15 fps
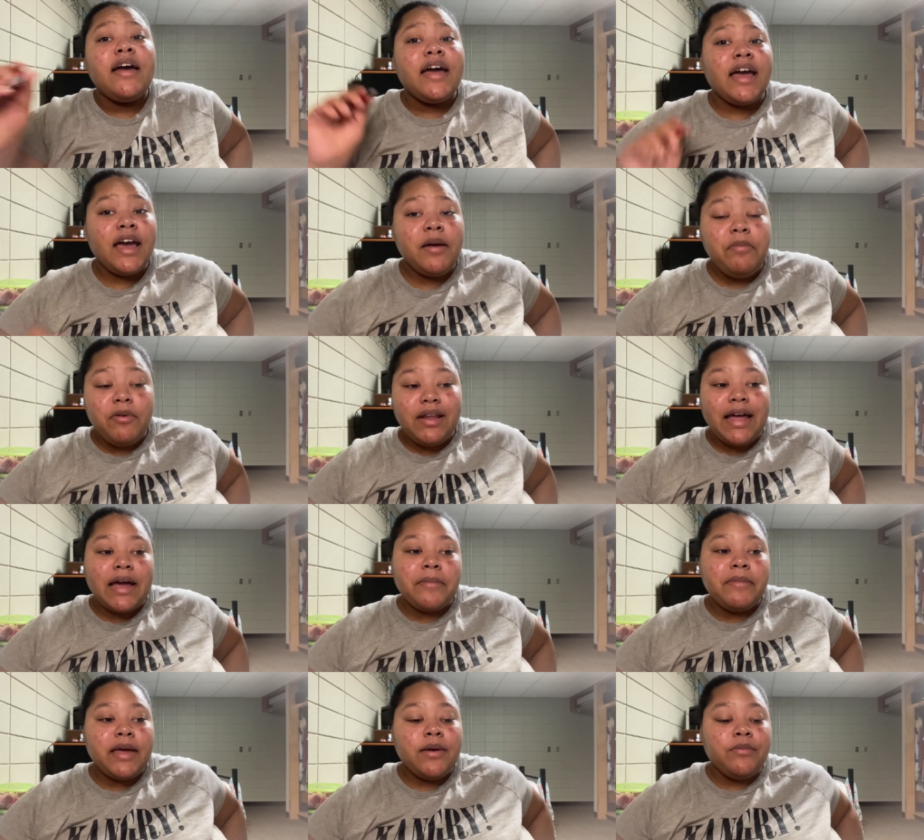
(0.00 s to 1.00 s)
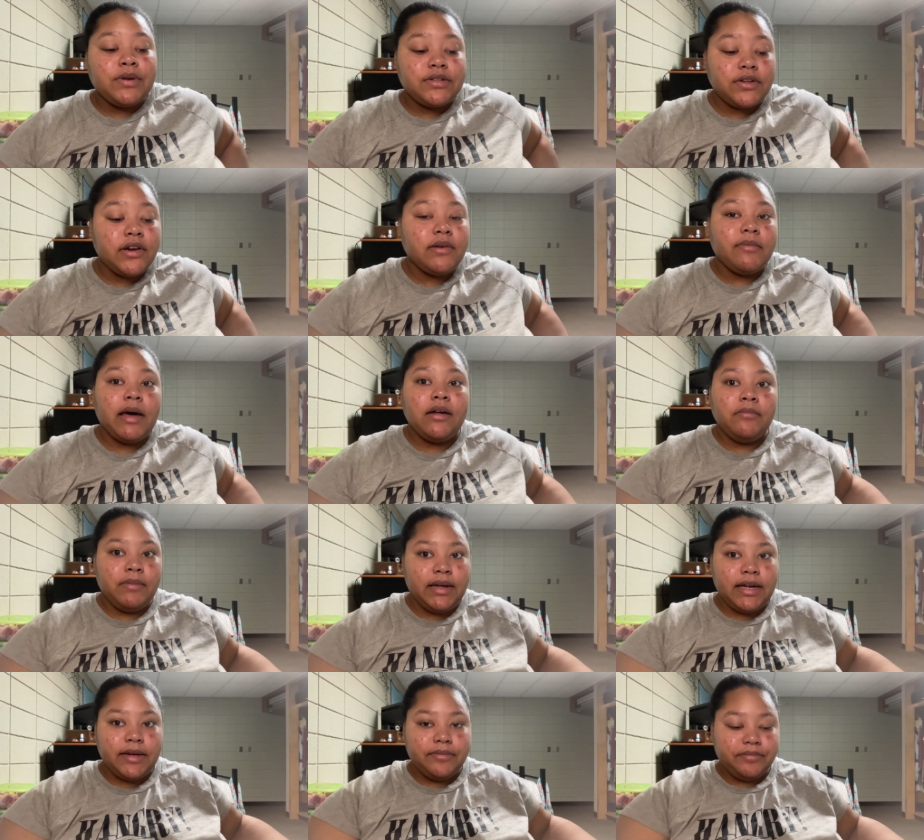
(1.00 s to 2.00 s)
April like man with a certain amount of
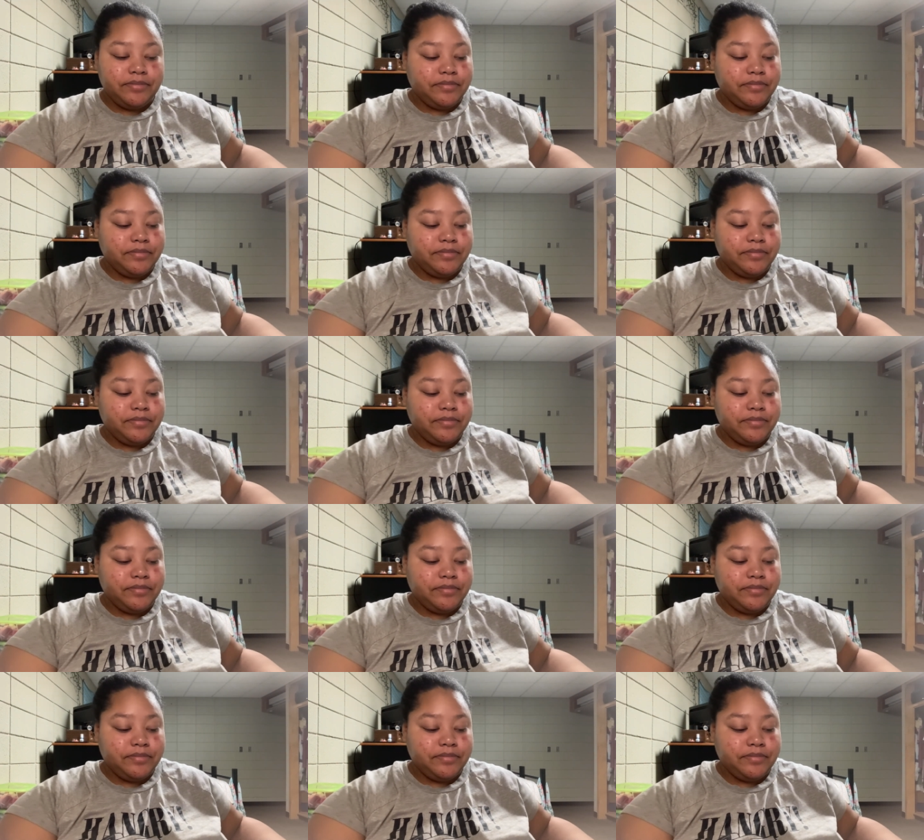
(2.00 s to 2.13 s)
money.